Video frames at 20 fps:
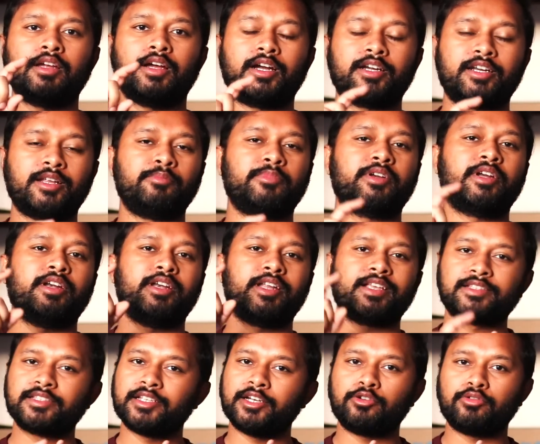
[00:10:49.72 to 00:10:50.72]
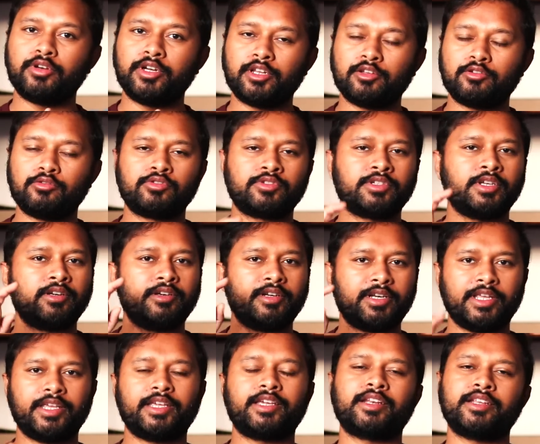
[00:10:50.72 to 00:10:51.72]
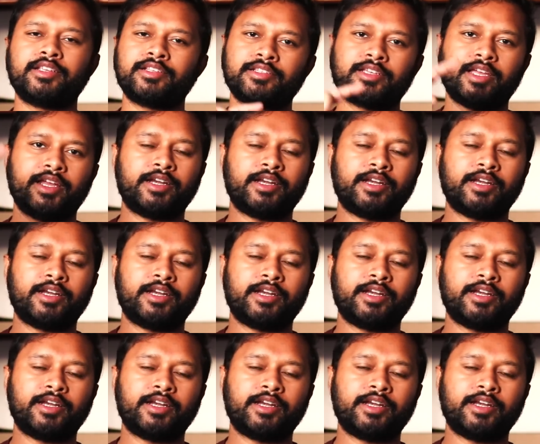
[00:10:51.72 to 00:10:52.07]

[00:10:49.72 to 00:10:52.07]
attempted less than 20 questions, take risk